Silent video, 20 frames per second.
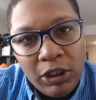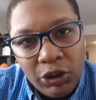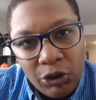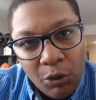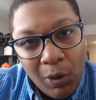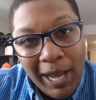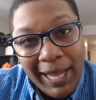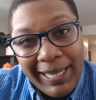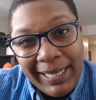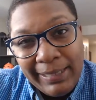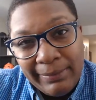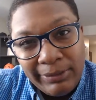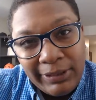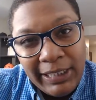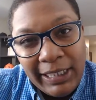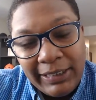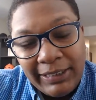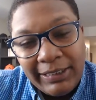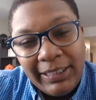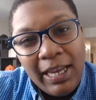So I am
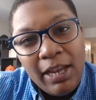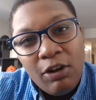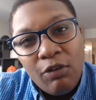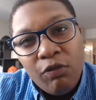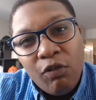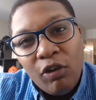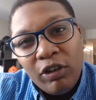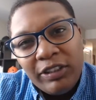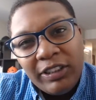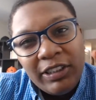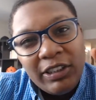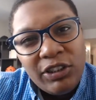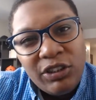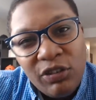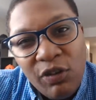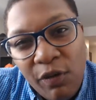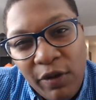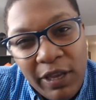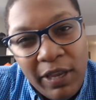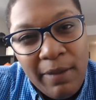Stacy A. Cross. There's
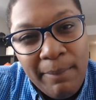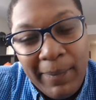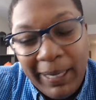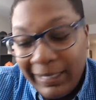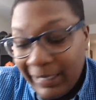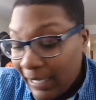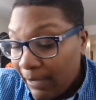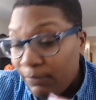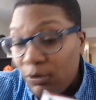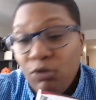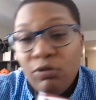no E in my name.